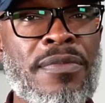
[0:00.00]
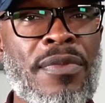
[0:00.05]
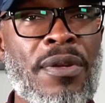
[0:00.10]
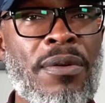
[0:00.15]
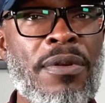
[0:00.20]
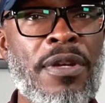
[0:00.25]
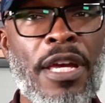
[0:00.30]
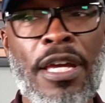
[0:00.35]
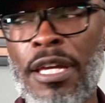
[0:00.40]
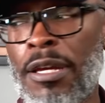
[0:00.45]

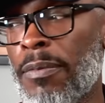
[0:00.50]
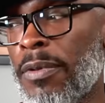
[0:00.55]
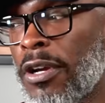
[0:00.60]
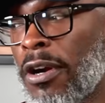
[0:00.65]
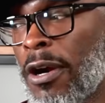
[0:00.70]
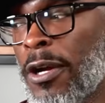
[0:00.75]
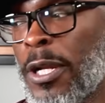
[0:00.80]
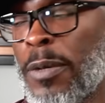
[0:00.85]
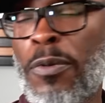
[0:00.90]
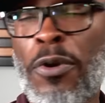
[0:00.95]
Okay, you're
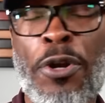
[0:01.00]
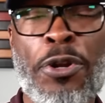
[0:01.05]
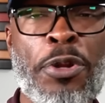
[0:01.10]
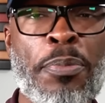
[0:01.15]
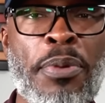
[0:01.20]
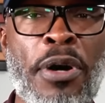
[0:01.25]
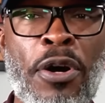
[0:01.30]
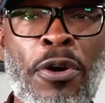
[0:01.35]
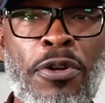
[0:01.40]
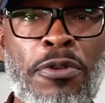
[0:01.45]
already worried
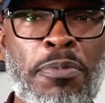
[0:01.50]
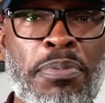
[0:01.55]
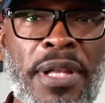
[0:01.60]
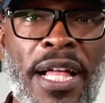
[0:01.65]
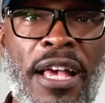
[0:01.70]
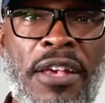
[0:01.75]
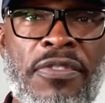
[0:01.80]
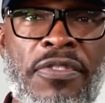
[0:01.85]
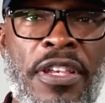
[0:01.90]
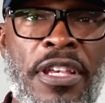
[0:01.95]
about
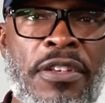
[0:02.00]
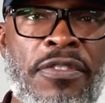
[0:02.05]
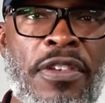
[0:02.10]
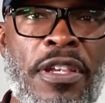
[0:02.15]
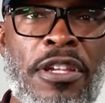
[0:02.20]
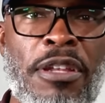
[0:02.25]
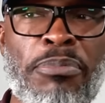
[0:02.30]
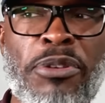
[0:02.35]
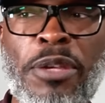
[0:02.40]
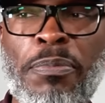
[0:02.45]
plastics
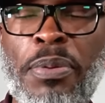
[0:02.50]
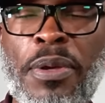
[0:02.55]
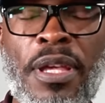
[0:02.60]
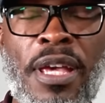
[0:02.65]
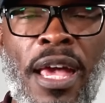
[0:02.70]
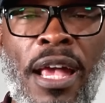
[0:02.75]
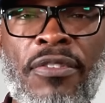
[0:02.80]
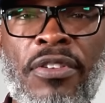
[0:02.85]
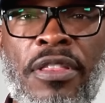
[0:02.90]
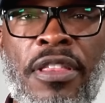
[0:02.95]
and the
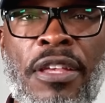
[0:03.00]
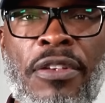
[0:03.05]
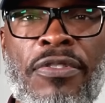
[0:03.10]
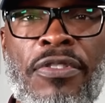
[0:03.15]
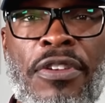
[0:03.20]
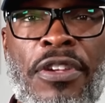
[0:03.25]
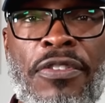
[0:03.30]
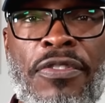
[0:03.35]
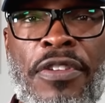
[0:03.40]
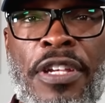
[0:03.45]
BPAs and things
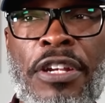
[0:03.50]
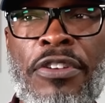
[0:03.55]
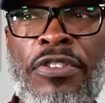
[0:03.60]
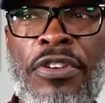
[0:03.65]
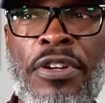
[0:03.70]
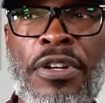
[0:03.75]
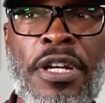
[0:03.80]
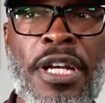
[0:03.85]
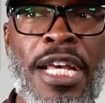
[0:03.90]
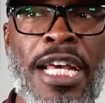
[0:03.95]
of this
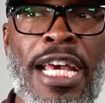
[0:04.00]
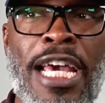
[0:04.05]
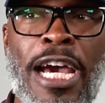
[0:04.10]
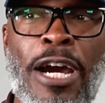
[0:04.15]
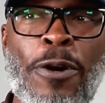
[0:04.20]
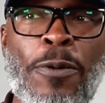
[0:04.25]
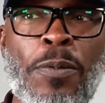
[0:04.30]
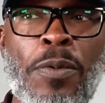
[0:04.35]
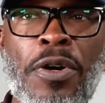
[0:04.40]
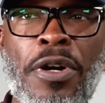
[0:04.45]
nature.
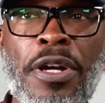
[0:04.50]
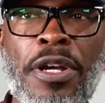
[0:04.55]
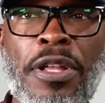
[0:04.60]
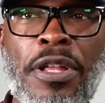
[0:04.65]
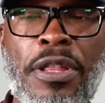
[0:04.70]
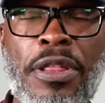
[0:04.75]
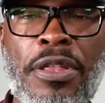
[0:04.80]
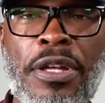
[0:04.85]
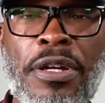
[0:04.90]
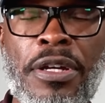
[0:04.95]
How would
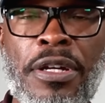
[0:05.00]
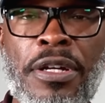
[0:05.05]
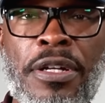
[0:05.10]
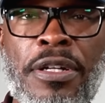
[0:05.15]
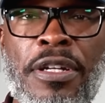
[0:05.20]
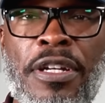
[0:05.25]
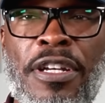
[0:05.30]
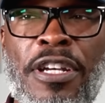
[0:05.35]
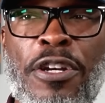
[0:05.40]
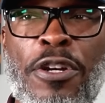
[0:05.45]

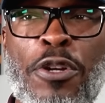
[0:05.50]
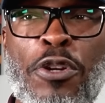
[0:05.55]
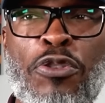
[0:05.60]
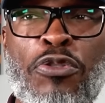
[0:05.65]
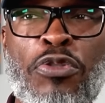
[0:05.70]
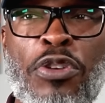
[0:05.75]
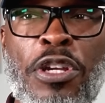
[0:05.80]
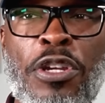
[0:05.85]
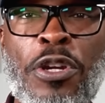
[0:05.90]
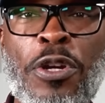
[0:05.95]
the
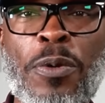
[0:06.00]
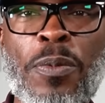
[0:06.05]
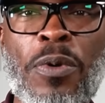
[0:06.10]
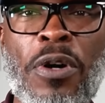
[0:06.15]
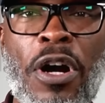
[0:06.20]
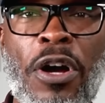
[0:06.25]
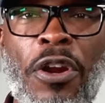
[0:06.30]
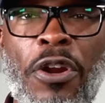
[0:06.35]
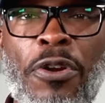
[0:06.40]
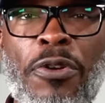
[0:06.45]
treated
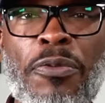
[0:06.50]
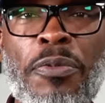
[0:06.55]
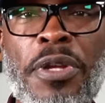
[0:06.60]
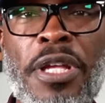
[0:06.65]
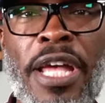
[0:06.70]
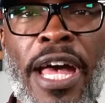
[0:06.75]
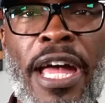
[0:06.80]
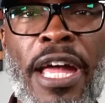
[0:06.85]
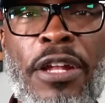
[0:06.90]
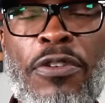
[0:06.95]
water
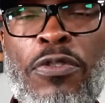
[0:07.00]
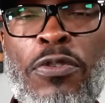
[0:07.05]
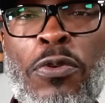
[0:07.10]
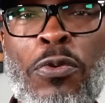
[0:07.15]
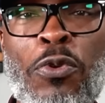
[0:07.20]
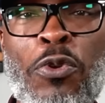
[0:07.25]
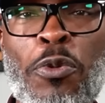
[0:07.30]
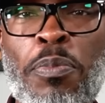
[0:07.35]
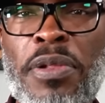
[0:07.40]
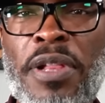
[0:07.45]
react
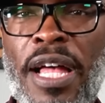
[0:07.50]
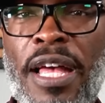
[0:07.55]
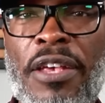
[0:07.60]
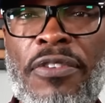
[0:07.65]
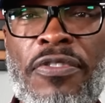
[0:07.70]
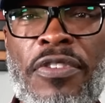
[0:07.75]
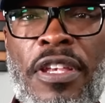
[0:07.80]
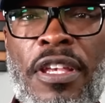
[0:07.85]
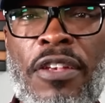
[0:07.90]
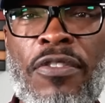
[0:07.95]
to the
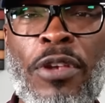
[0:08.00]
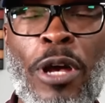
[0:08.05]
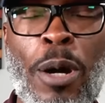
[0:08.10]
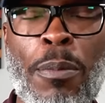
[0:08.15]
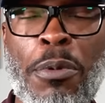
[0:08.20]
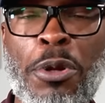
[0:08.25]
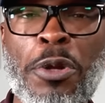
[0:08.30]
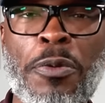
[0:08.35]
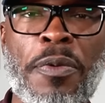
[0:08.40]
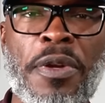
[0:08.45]
plastics? How
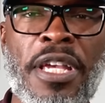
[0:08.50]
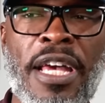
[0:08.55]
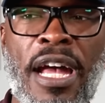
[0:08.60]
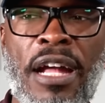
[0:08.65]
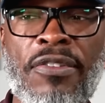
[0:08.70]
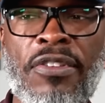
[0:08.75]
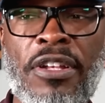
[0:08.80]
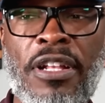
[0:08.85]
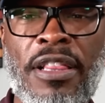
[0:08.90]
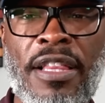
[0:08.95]
would it
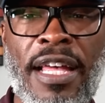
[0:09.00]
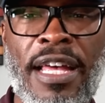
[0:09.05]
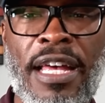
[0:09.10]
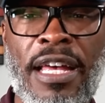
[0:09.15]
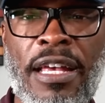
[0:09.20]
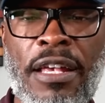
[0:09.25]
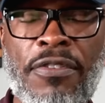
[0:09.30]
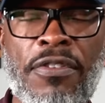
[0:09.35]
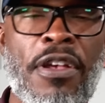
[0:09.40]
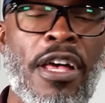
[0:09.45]
react to
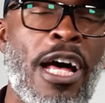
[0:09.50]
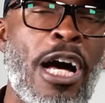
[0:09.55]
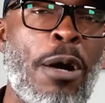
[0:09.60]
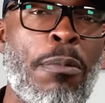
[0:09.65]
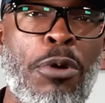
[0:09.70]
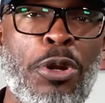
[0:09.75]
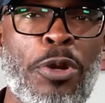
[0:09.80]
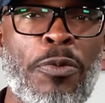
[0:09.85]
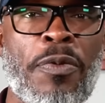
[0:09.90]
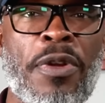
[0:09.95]
glass? How
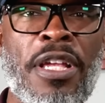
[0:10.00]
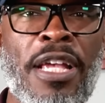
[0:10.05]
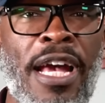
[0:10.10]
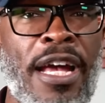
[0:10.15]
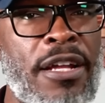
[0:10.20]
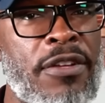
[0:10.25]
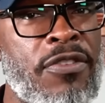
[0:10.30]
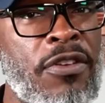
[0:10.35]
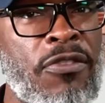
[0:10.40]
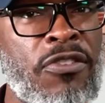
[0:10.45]
would it
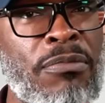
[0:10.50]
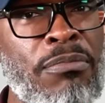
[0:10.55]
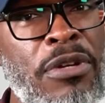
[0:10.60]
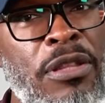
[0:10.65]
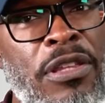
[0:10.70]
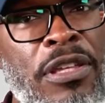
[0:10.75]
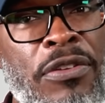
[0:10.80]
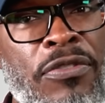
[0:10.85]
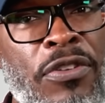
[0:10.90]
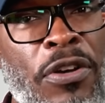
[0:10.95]
react to some of
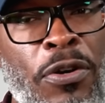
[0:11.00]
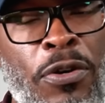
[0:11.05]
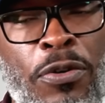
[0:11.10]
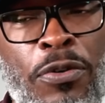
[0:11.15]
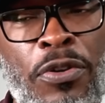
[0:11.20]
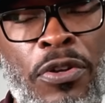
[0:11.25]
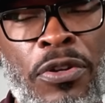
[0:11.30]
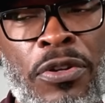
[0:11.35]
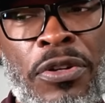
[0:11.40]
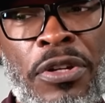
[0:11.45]
these
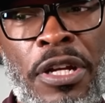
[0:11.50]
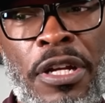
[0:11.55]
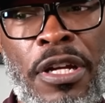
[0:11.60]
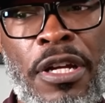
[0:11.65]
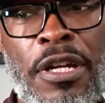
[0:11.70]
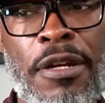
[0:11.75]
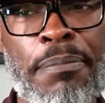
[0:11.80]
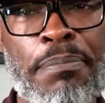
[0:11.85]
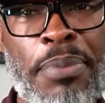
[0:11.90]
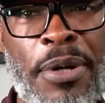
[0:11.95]
older
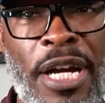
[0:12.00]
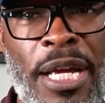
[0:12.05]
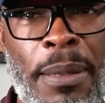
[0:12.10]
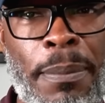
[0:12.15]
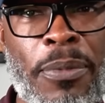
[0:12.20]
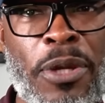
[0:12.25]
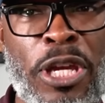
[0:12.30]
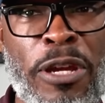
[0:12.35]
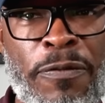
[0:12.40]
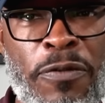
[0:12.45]
pipe
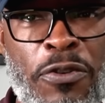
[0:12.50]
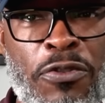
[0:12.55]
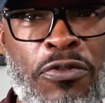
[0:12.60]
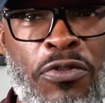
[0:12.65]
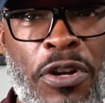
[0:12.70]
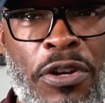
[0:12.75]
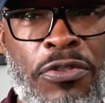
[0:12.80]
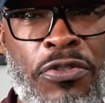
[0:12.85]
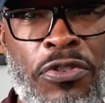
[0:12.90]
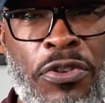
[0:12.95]

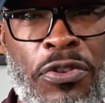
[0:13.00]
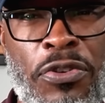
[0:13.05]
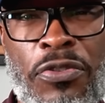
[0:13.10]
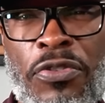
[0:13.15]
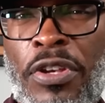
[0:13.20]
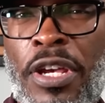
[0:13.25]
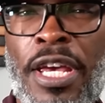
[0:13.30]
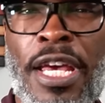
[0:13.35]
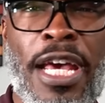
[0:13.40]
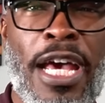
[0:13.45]

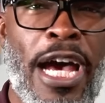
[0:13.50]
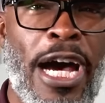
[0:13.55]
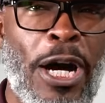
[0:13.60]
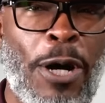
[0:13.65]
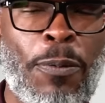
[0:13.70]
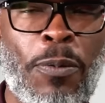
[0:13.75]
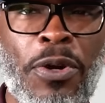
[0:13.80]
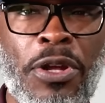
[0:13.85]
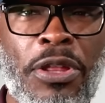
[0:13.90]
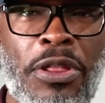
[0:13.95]
infrastructures? How
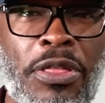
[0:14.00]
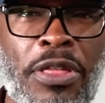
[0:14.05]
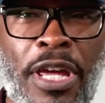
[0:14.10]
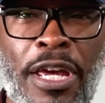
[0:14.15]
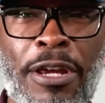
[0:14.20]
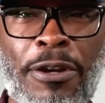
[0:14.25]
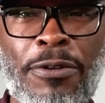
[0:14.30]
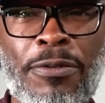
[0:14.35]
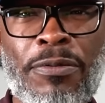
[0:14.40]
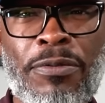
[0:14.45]
would
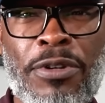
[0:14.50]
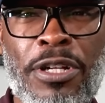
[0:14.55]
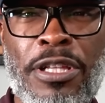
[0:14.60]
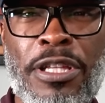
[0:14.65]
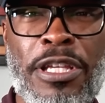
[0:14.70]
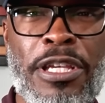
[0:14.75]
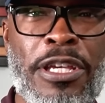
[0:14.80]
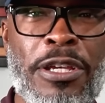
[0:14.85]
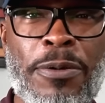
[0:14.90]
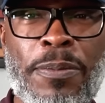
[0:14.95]
that
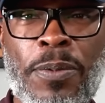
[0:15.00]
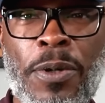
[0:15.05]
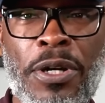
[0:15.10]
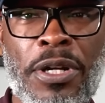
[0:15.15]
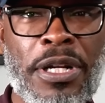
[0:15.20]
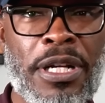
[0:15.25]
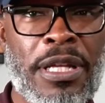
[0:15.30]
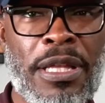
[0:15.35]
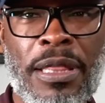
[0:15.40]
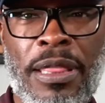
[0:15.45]
really
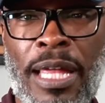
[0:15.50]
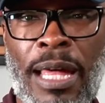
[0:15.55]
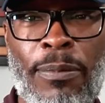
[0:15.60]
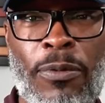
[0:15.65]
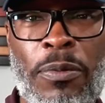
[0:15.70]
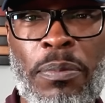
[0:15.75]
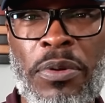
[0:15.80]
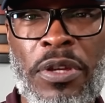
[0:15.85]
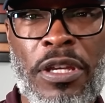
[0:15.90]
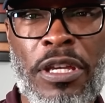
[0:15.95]
work? That
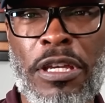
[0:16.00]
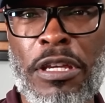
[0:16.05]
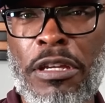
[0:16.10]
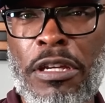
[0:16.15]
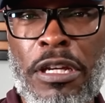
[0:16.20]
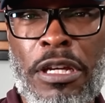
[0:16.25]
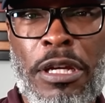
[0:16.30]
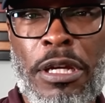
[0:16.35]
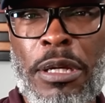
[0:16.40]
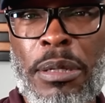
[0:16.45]
would be
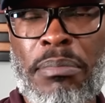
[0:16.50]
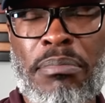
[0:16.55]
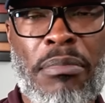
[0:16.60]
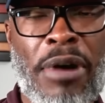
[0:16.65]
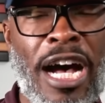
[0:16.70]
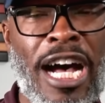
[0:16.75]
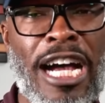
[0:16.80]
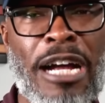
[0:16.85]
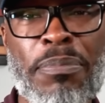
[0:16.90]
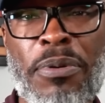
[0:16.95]

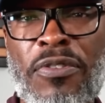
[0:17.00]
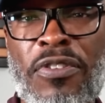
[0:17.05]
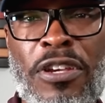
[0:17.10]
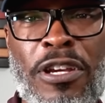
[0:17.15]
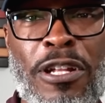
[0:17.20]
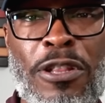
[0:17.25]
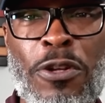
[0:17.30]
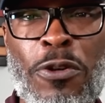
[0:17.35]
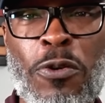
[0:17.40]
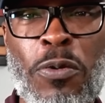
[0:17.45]
my
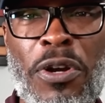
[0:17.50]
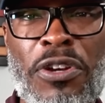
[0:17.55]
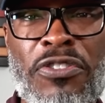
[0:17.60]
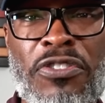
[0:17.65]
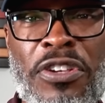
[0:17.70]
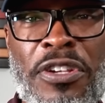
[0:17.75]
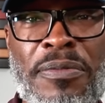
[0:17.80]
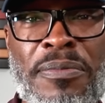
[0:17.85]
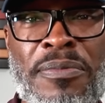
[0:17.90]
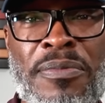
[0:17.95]
particular
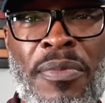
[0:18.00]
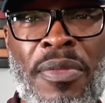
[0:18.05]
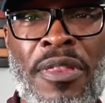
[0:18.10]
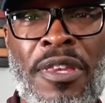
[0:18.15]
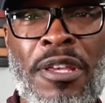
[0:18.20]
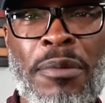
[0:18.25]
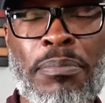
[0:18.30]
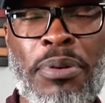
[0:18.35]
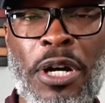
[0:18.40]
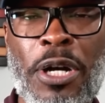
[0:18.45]
question.
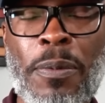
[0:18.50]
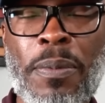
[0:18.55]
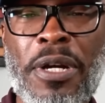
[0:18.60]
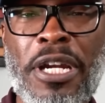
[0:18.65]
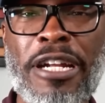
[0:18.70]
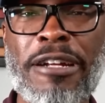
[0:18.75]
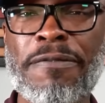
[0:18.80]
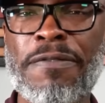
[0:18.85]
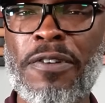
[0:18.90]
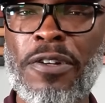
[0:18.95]
But
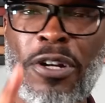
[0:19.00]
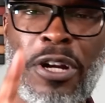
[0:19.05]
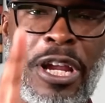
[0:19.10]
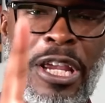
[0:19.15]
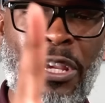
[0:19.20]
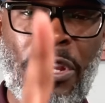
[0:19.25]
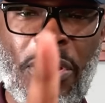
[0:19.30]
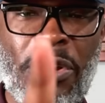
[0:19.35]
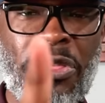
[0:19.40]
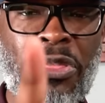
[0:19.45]
whatever
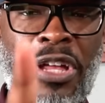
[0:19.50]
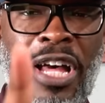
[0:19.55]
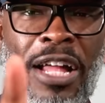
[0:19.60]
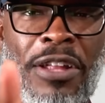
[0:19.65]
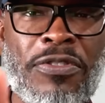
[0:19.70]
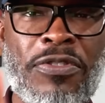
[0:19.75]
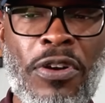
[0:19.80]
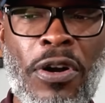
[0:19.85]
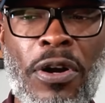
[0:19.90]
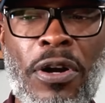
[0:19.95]
your
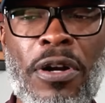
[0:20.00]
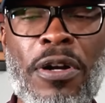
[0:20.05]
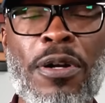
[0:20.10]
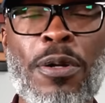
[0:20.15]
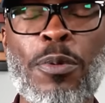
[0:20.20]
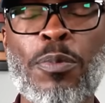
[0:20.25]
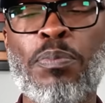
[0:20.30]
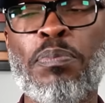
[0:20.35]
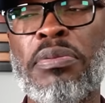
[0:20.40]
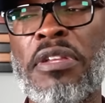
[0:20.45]
thoughts are,
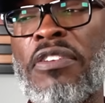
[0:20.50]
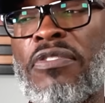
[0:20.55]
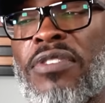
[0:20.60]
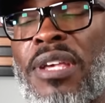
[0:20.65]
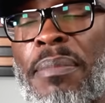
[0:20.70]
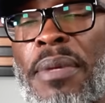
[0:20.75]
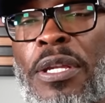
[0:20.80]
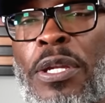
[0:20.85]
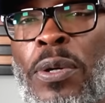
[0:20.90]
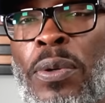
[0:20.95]
please
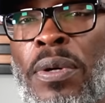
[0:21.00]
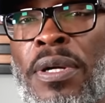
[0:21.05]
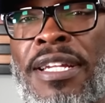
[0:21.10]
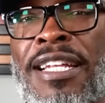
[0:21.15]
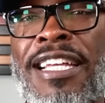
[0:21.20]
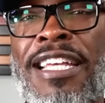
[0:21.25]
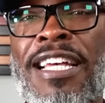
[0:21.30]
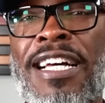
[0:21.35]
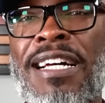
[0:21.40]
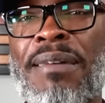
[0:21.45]
let me know in
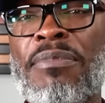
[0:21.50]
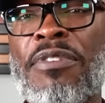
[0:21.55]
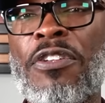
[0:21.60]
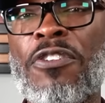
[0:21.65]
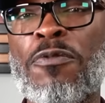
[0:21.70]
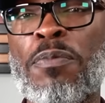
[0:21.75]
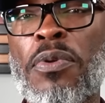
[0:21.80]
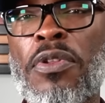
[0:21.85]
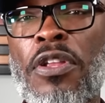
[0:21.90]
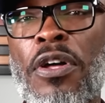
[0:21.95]
the
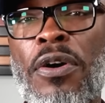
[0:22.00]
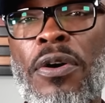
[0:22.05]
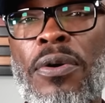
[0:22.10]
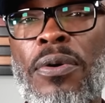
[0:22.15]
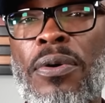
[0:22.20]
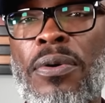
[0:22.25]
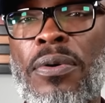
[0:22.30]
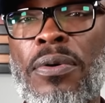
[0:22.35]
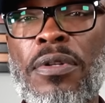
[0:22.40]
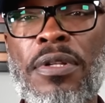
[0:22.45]
comments
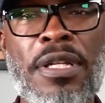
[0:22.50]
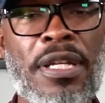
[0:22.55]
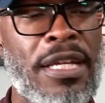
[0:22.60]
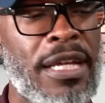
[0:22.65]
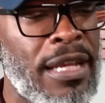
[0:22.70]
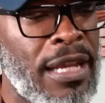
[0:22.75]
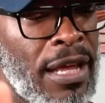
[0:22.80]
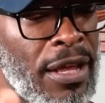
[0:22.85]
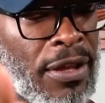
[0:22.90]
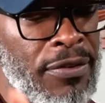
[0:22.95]
below.
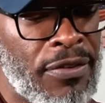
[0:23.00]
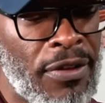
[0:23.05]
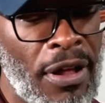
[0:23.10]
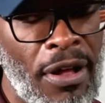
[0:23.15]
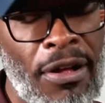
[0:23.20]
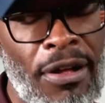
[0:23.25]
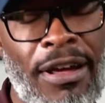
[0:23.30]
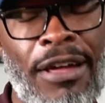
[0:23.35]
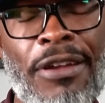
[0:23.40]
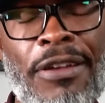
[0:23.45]
And that's
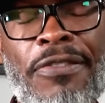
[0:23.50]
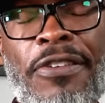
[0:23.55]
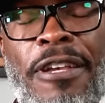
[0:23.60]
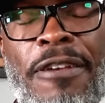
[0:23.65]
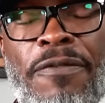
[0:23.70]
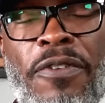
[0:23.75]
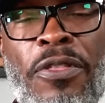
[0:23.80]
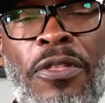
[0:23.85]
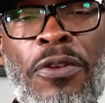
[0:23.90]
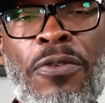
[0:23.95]
all I got to say
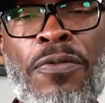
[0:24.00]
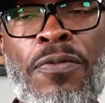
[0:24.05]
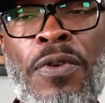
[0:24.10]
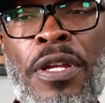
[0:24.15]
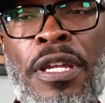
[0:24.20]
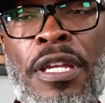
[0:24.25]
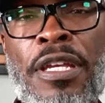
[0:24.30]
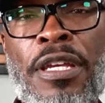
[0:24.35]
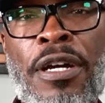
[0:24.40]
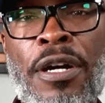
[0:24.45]
for this
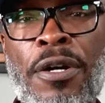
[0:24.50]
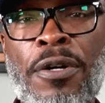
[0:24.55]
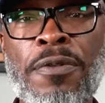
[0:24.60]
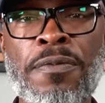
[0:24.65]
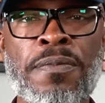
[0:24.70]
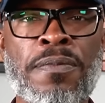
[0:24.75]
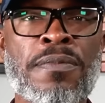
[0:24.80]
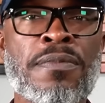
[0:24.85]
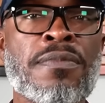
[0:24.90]
video.